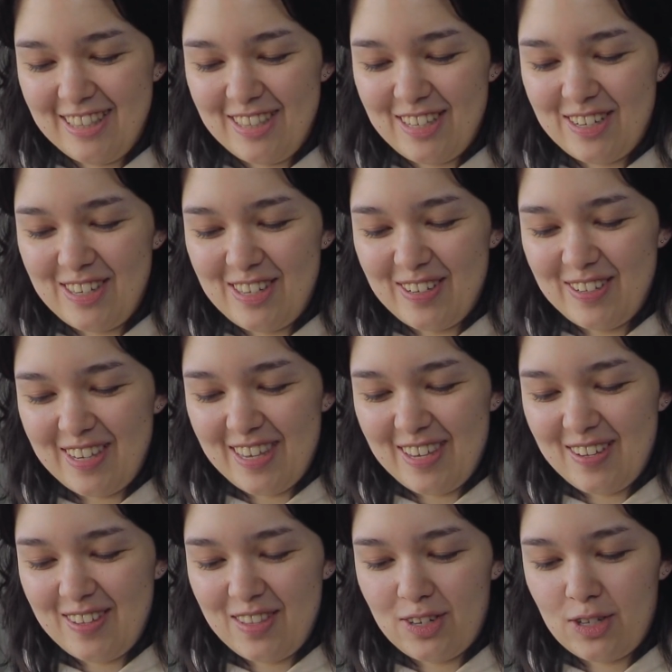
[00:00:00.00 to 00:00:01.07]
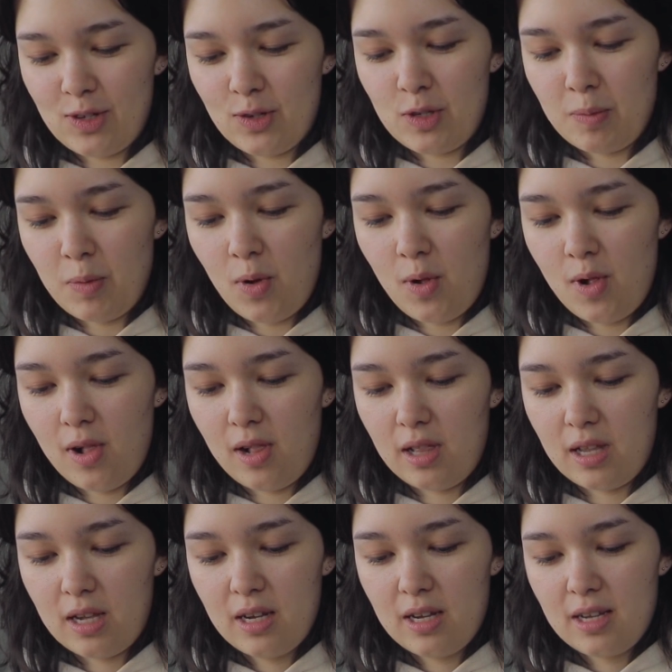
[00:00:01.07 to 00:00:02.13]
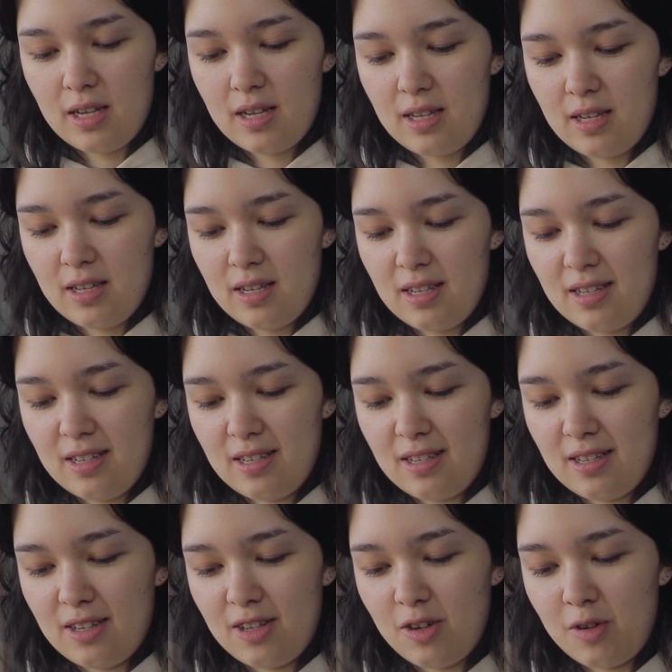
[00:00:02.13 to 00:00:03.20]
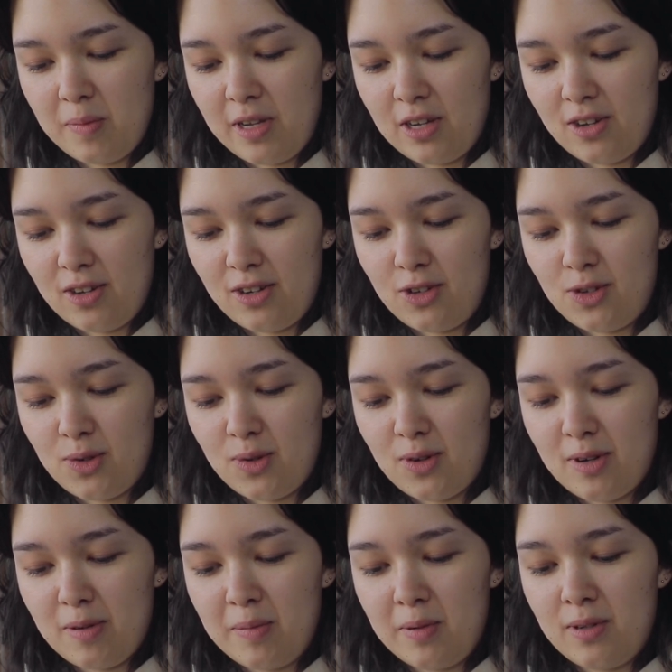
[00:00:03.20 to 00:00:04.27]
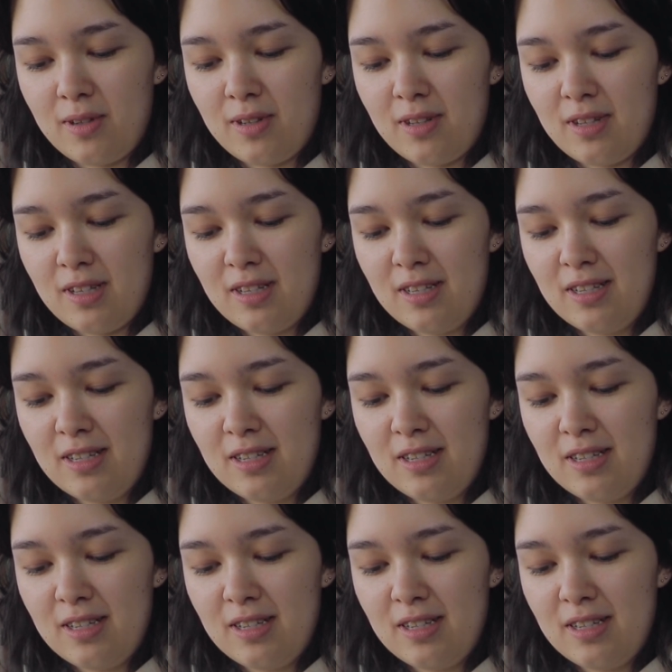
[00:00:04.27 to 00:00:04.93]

They're so cute. They're so small. Oh my god, adorable.